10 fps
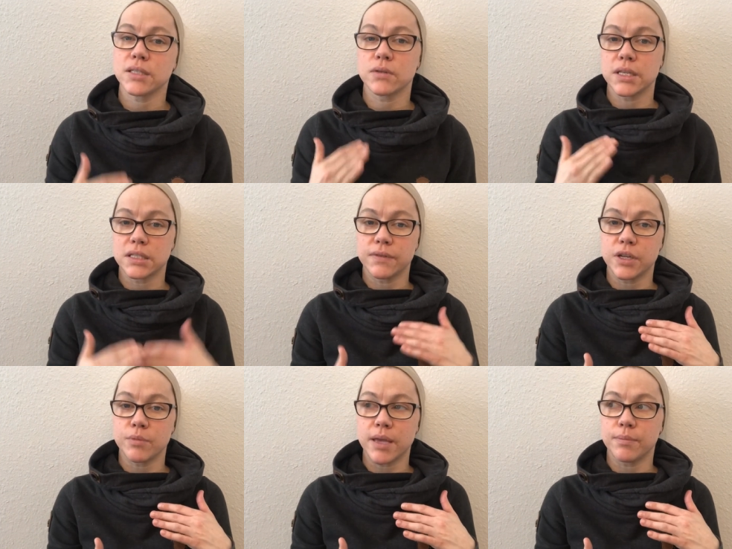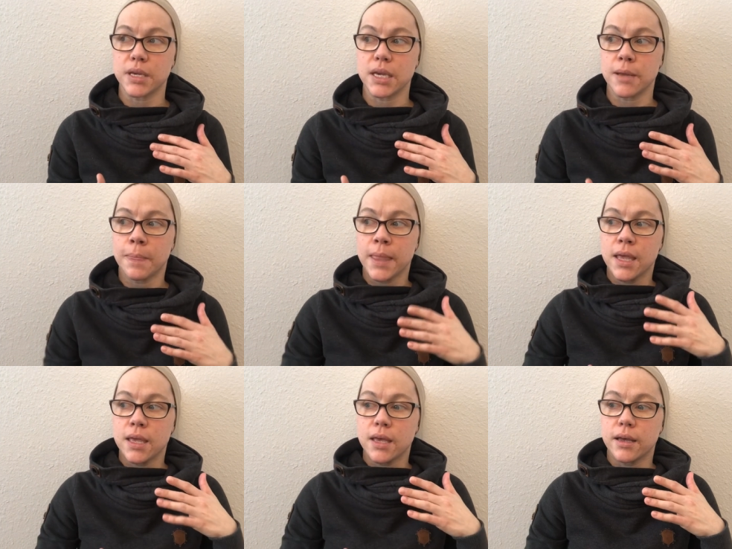So this video might be
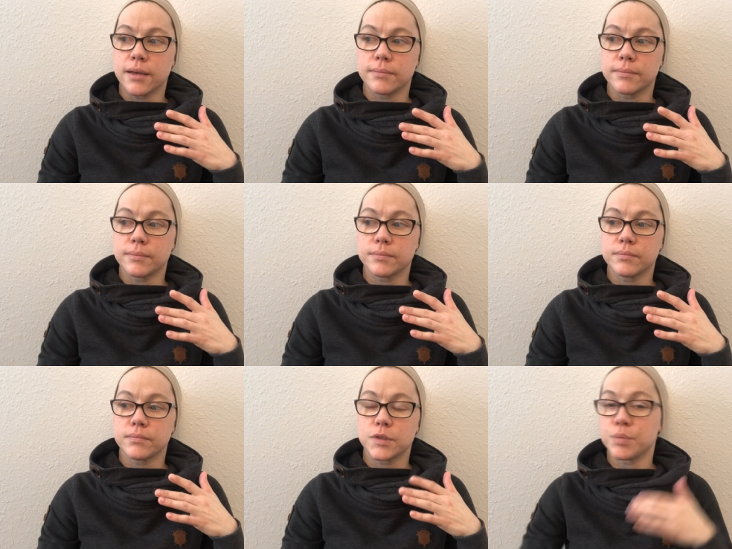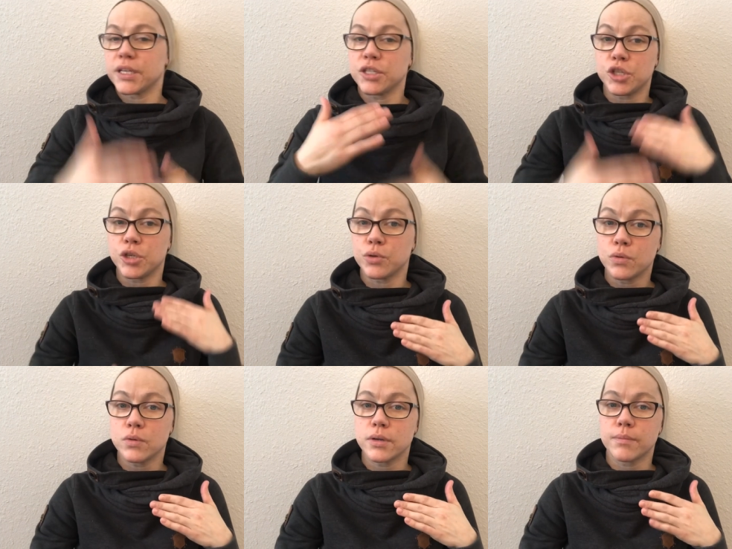um, split in
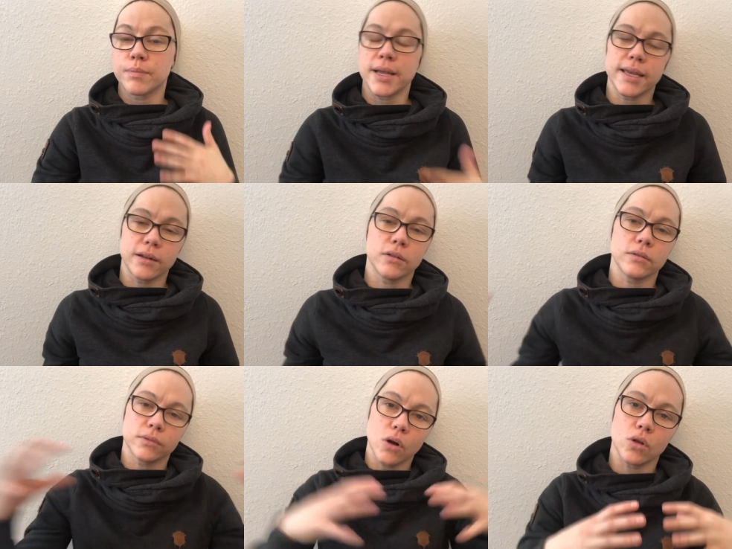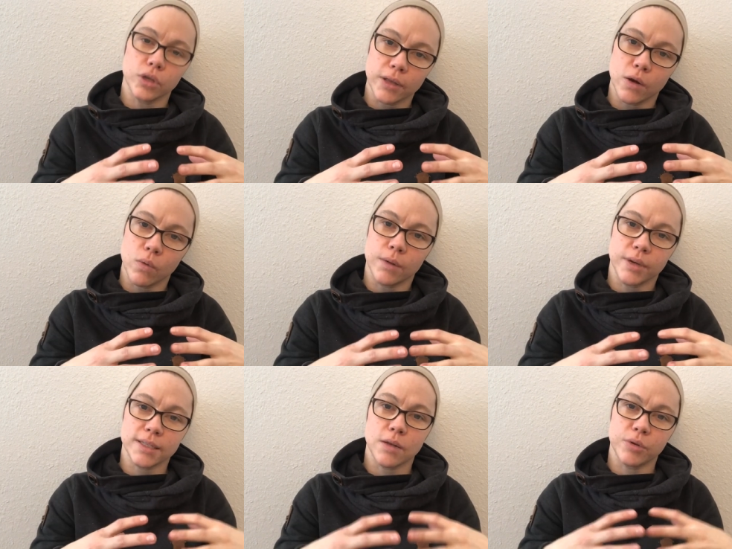two, but it'll all look like one
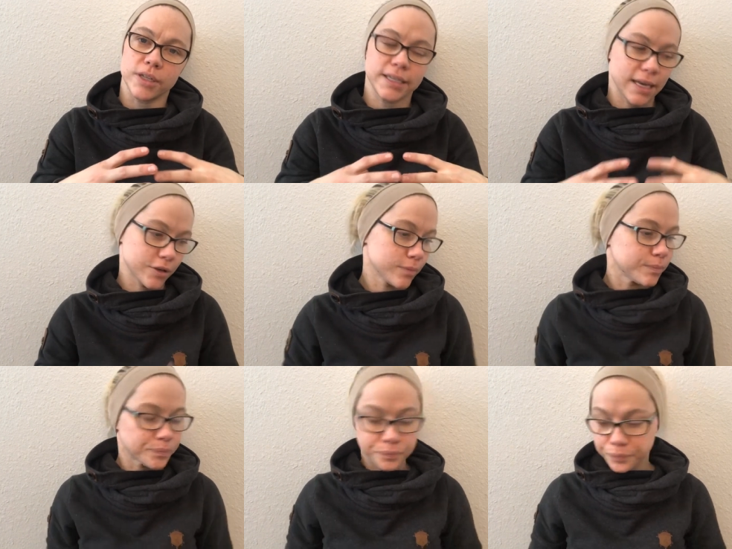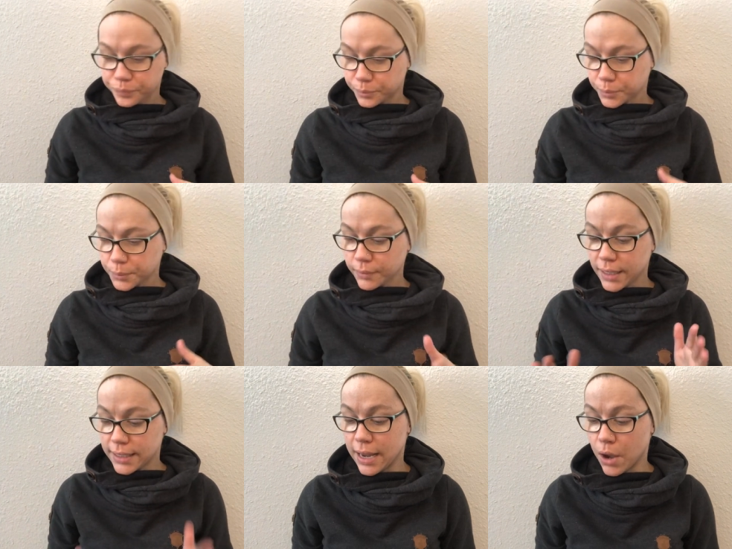because I'll put it together.
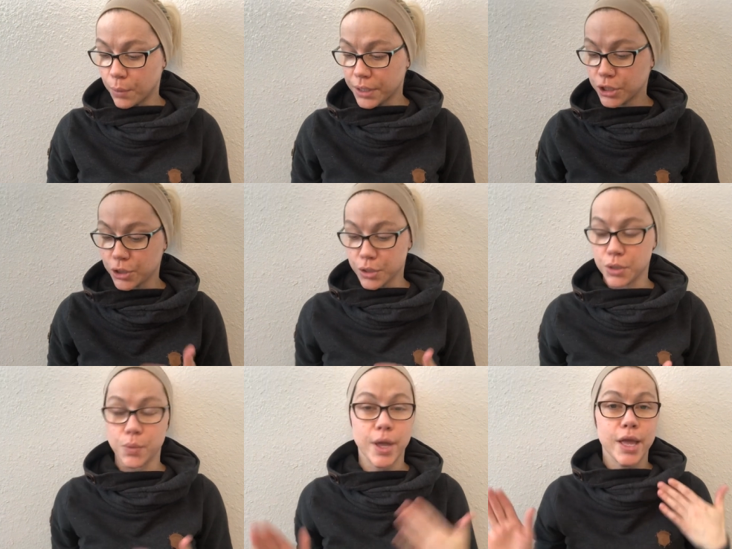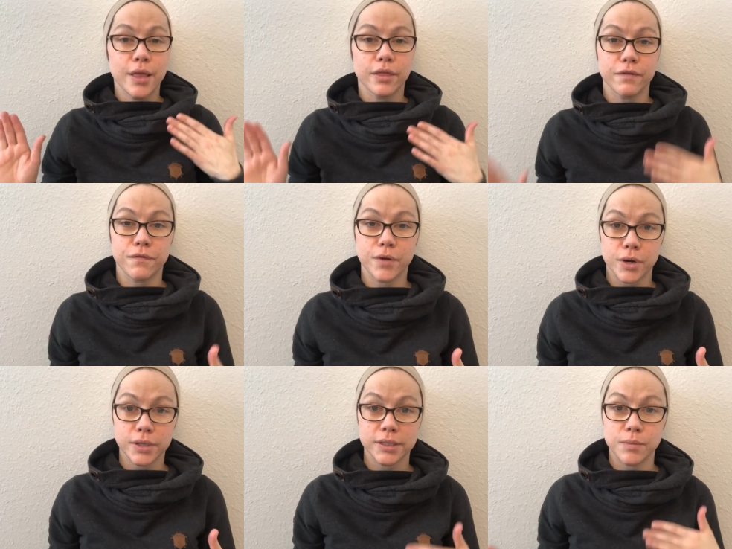Now I want to show you the
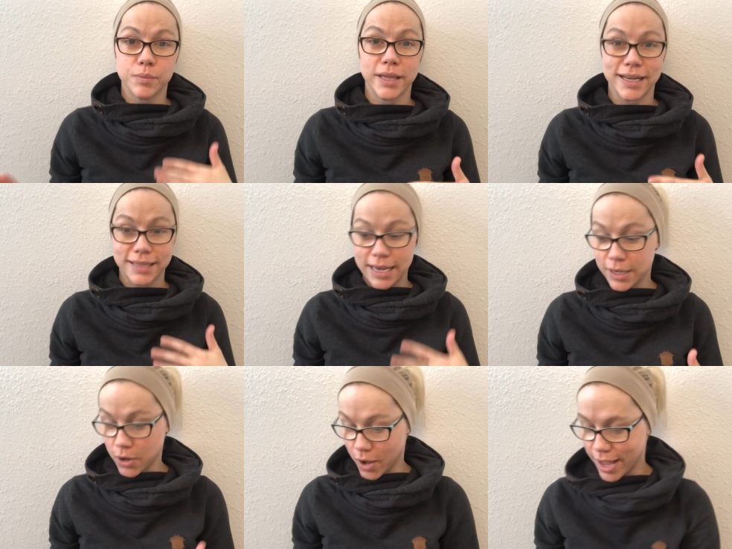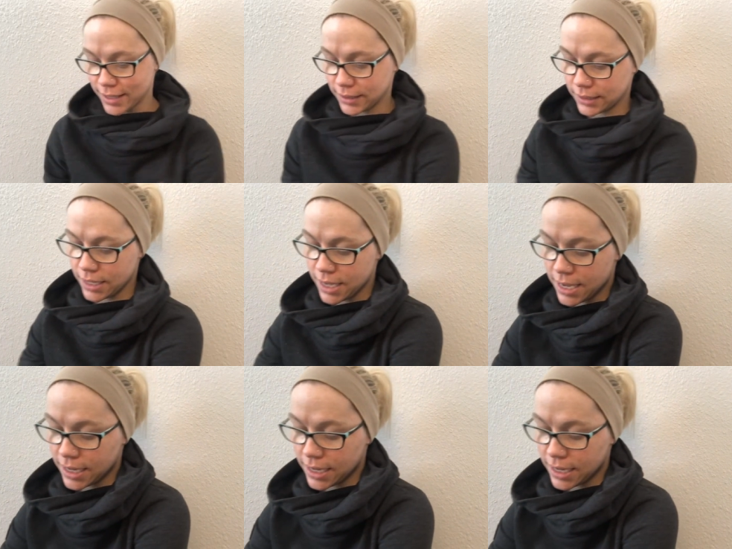first plant I got.